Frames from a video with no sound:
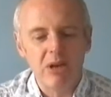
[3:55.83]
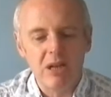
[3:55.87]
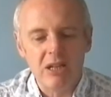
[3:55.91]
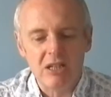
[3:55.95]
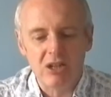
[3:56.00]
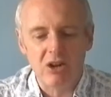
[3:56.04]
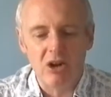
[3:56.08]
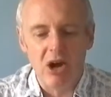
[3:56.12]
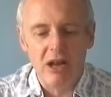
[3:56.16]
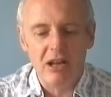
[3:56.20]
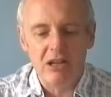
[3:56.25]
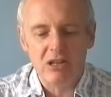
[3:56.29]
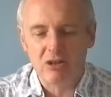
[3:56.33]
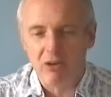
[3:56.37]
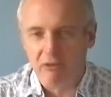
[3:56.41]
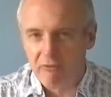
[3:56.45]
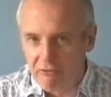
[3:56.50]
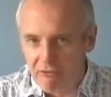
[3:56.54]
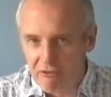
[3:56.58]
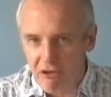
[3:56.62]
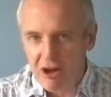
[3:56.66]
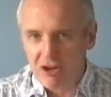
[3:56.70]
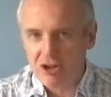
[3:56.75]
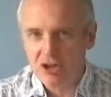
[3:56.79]
but it's got and it's
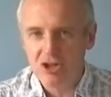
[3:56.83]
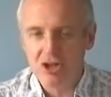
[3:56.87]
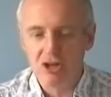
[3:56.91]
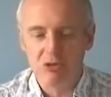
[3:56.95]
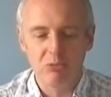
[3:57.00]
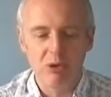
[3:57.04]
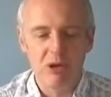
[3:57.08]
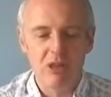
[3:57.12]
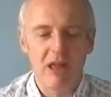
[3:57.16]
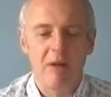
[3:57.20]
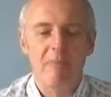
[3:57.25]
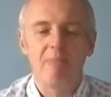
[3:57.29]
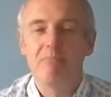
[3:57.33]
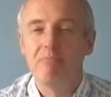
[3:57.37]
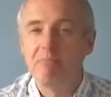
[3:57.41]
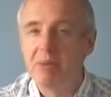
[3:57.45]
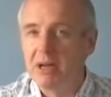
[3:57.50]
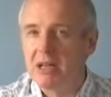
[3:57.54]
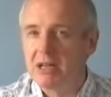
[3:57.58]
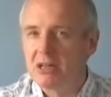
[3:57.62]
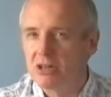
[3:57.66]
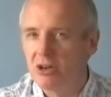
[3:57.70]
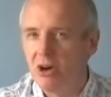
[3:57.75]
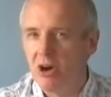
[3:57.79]
got freshness with it,
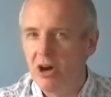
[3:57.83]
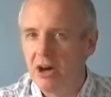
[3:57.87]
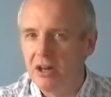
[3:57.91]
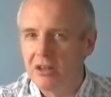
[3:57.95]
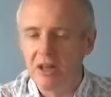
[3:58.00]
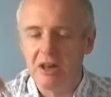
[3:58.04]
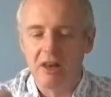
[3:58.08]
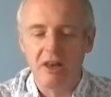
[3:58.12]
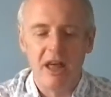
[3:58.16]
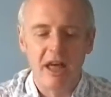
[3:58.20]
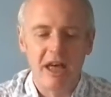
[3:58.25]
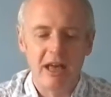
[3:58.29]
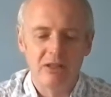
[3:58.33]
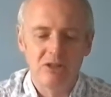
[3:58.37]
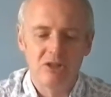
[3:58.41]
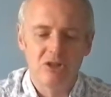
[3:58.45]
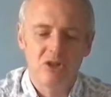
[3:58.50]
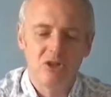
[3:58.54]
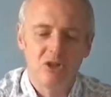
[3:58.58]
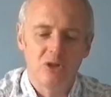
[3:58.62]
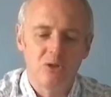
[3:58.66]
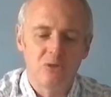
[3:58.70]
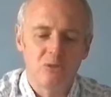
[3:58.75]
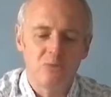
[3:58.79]
but it's got other
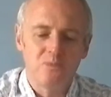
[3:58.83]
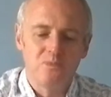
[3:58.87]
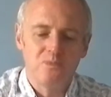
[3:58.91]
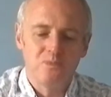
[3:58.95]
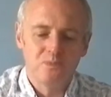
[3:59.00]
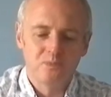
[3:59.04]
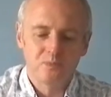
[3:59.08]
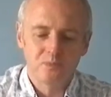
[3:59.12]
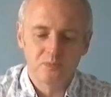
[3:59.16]
layers too.